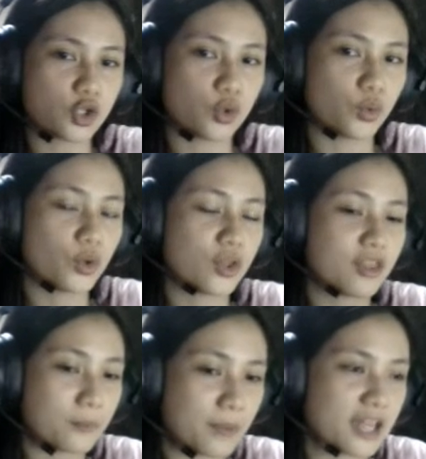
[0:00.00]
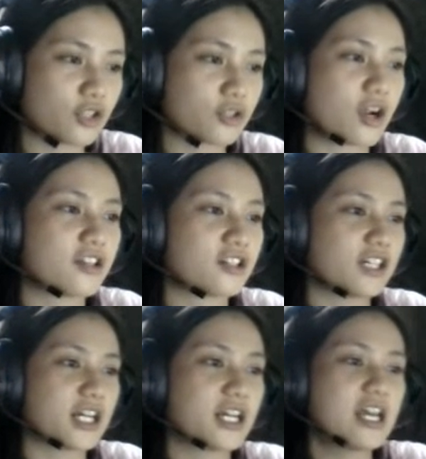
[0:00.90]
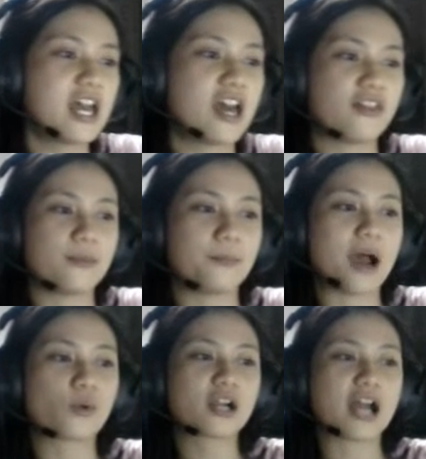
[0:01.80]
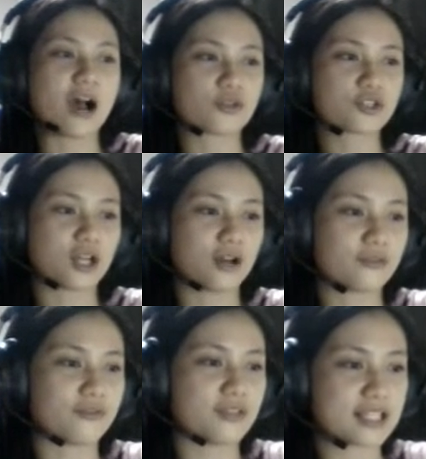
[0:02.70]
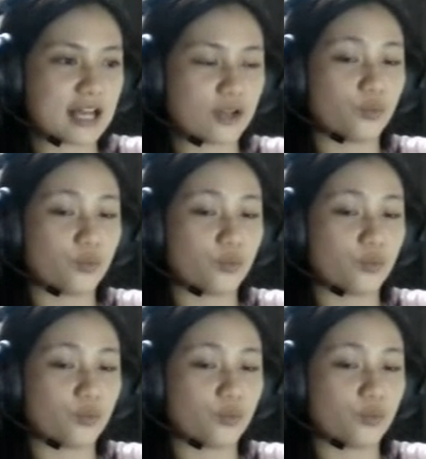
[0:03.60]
to the mitochondria, the powerhouse of the cell.